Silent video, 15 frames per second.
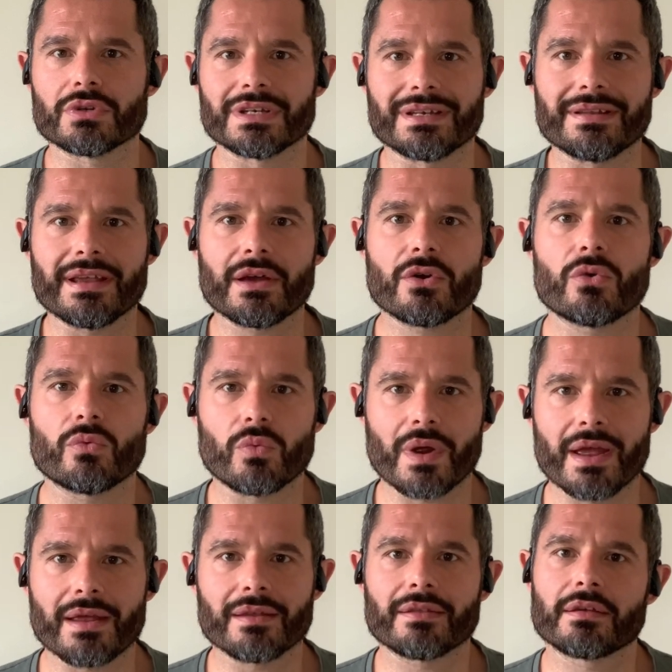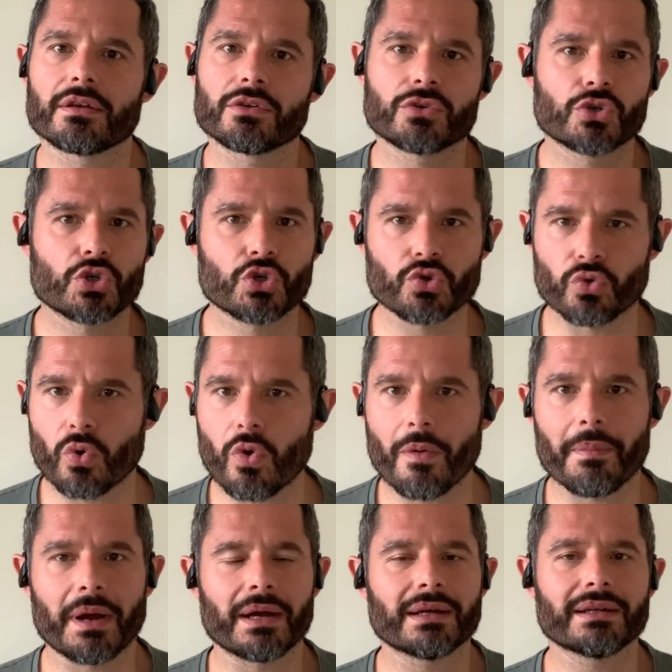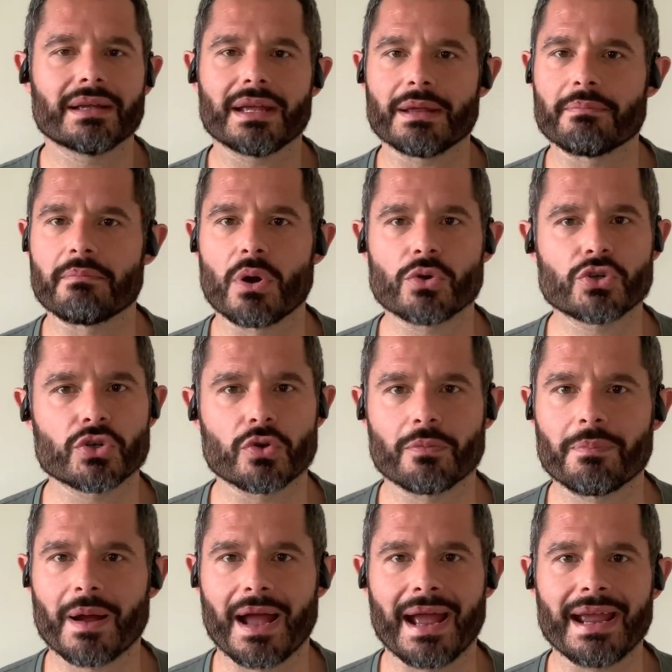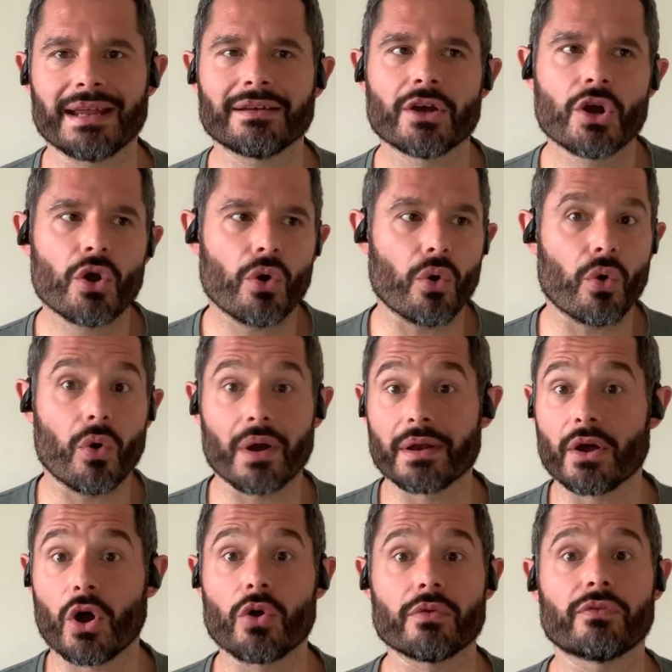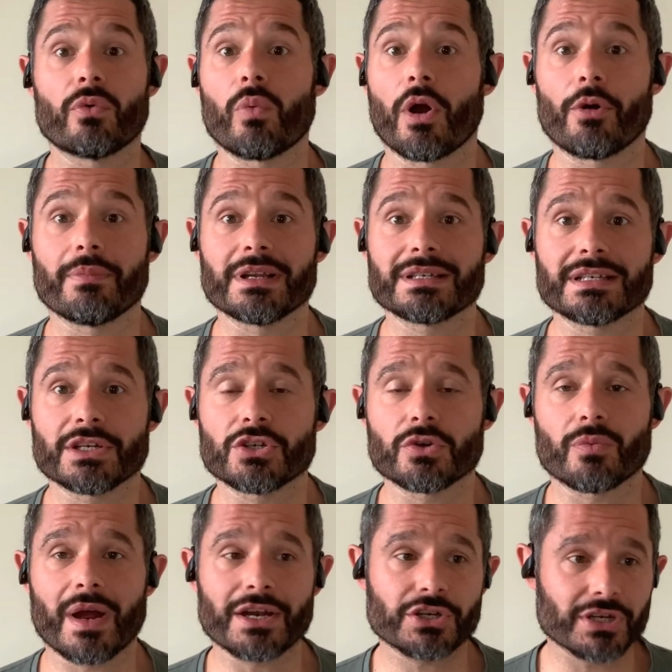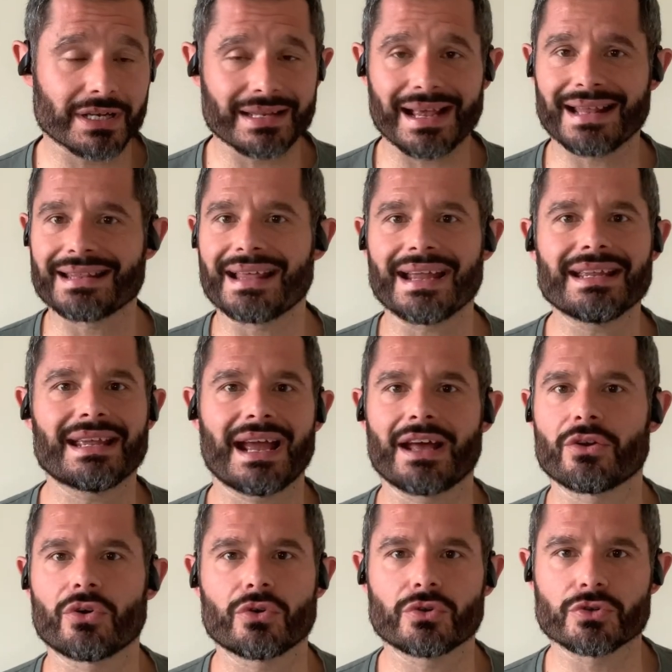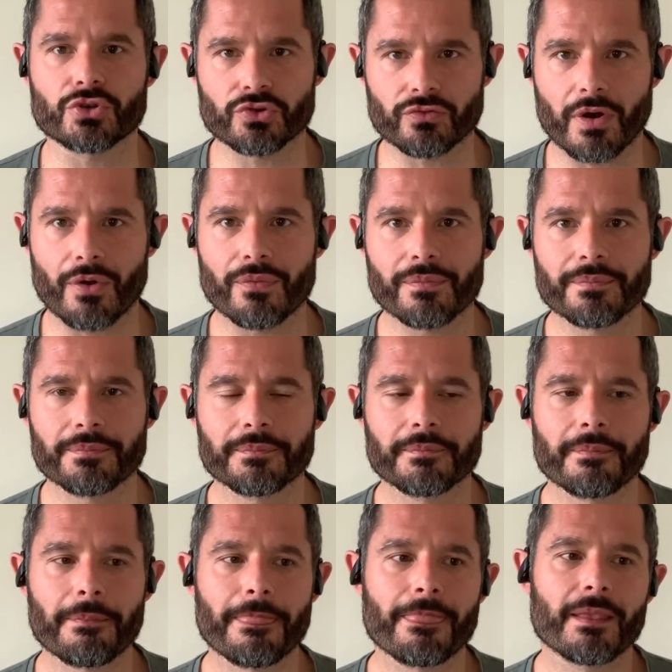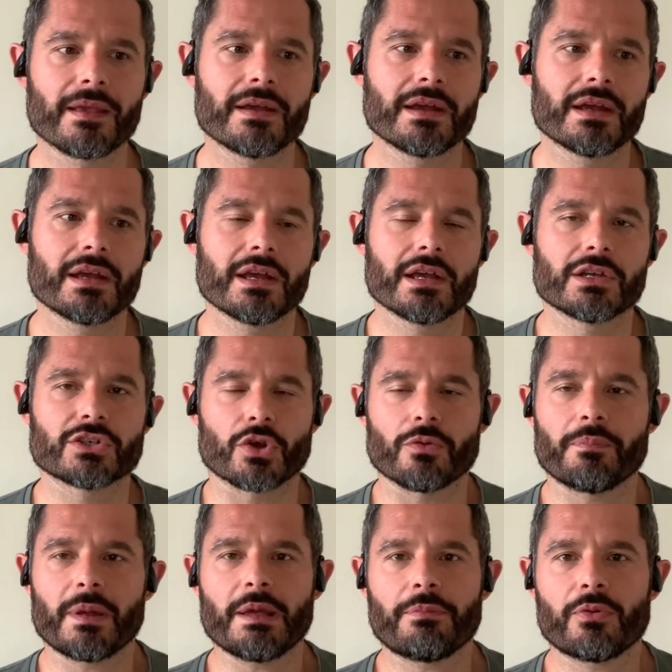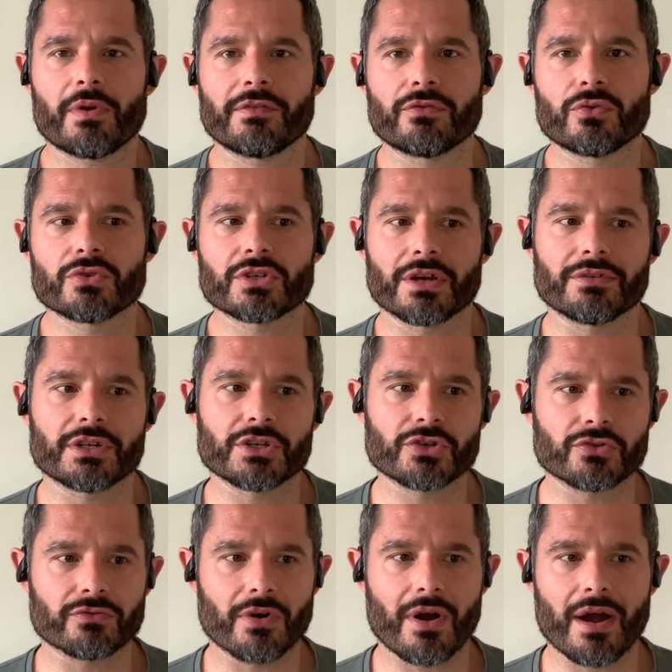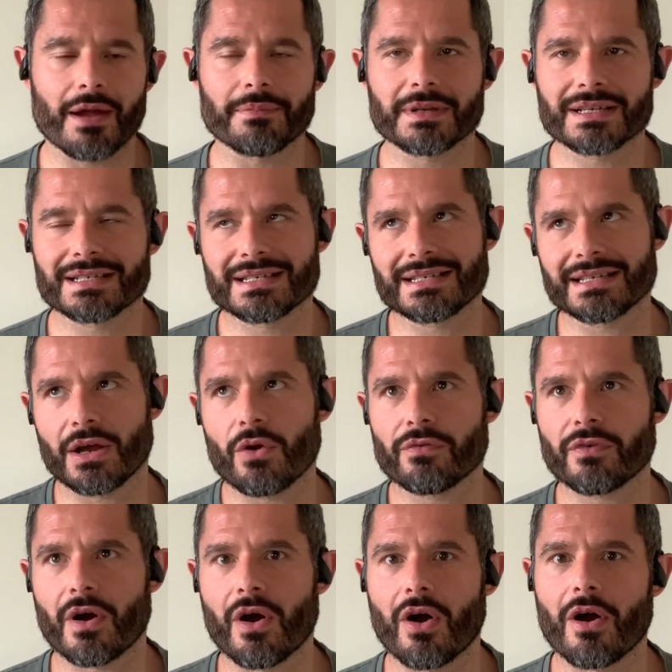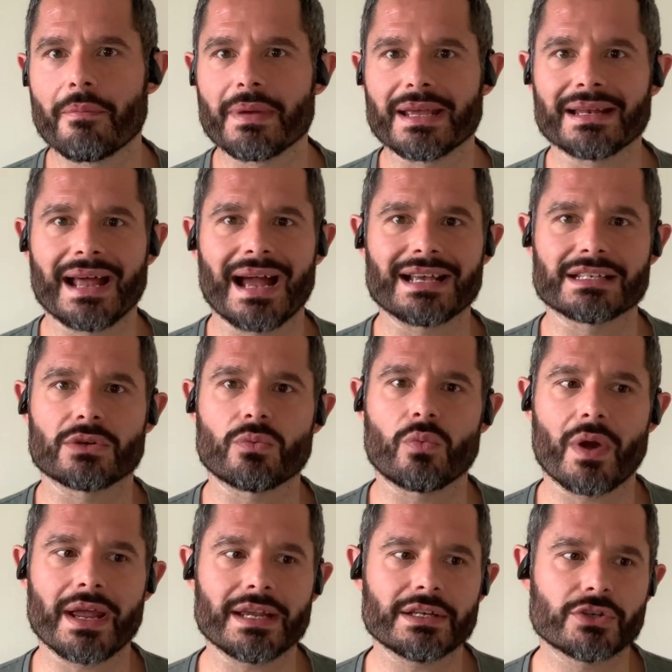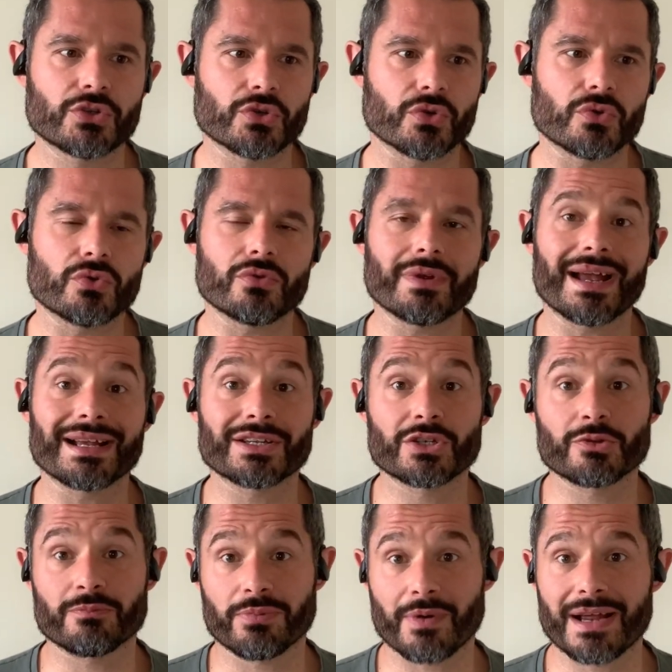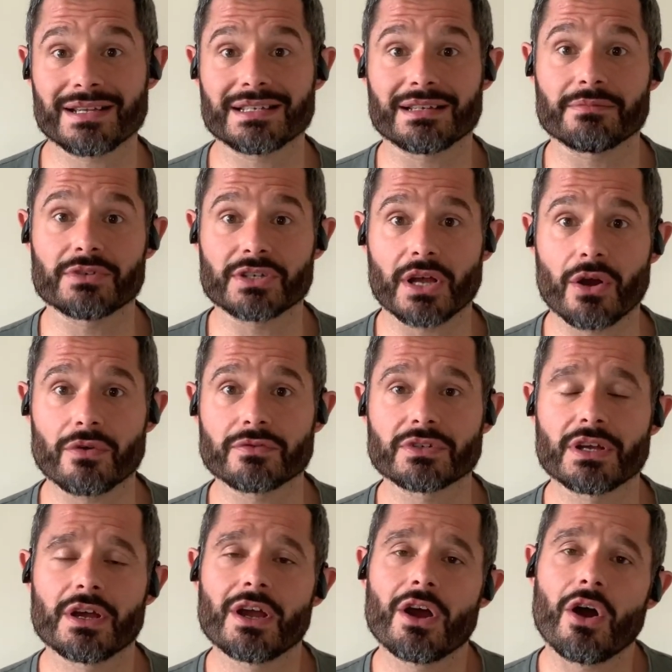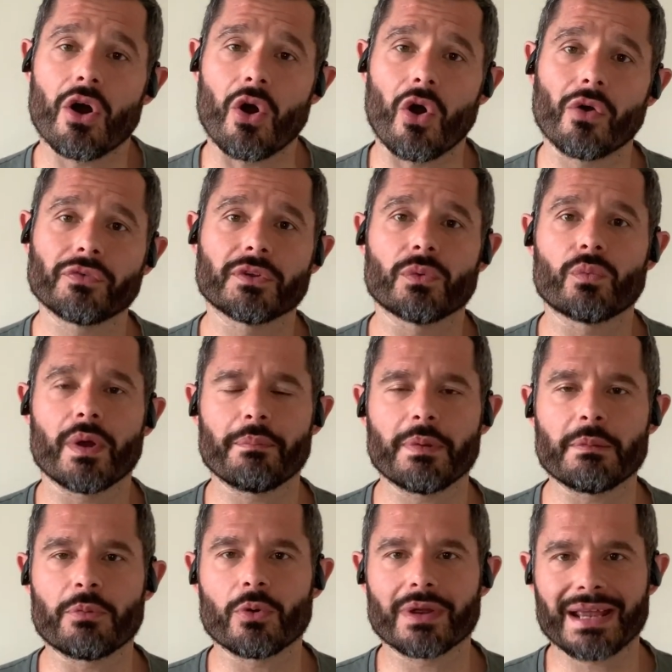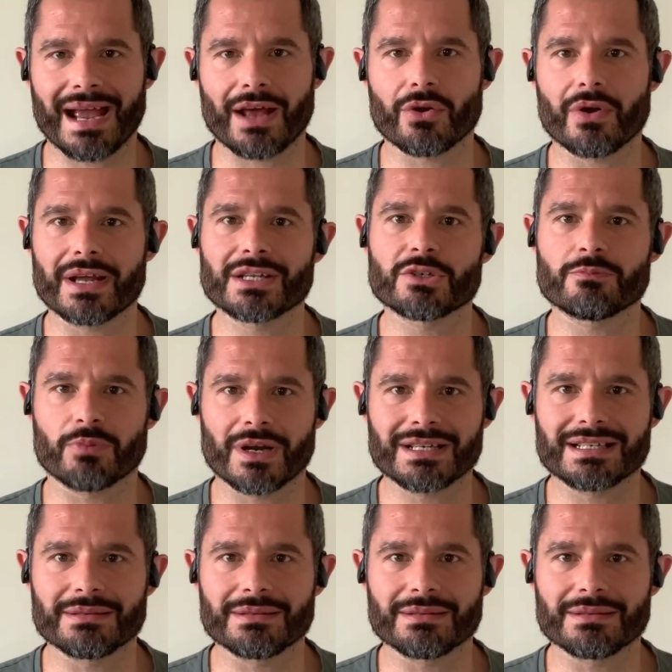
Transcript: deal with trauma, emotional pain, or an overwhelming situation that they cannot control. So people have also described self-harming as a way to express themselves. Often when people cannot express